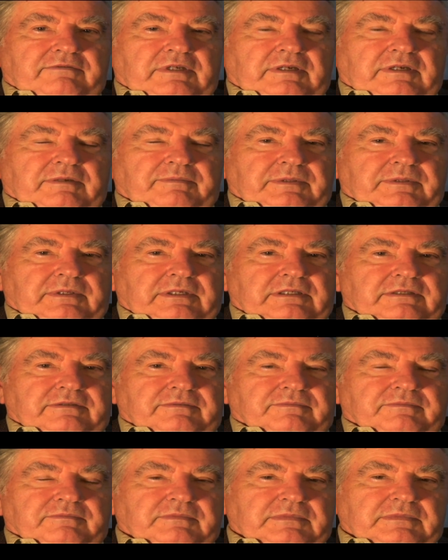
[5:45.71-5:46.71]
lived up in
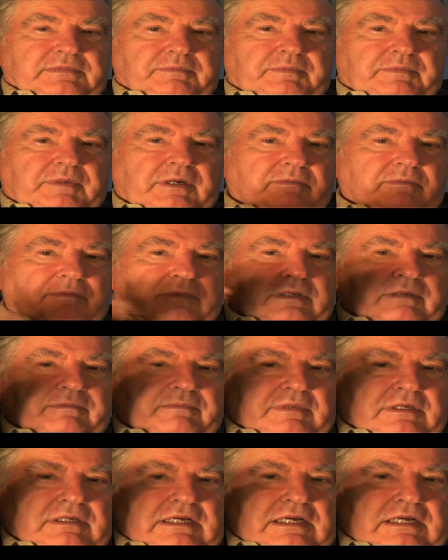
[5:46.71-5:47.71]
an
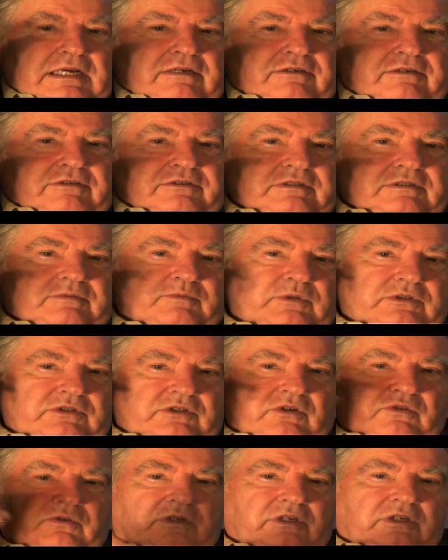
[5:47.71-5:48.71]
apartment house
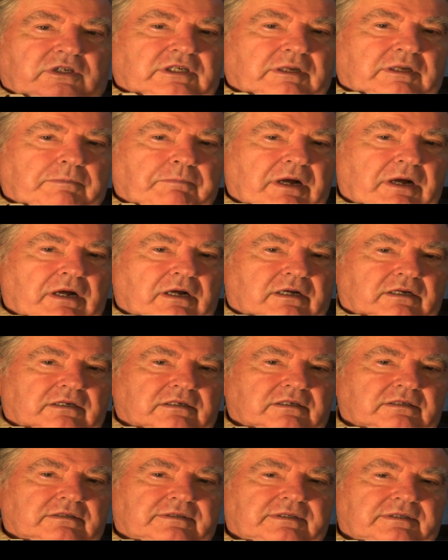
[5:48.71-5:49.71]
which overlooked a
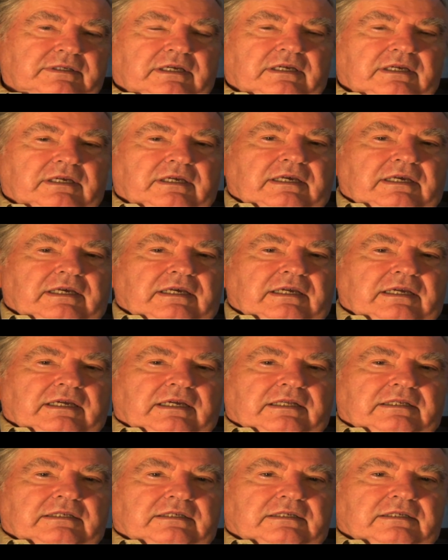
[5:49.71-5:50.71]
park,
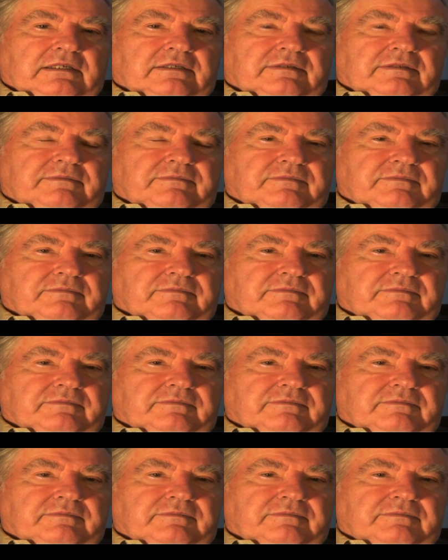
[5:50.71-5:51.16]
and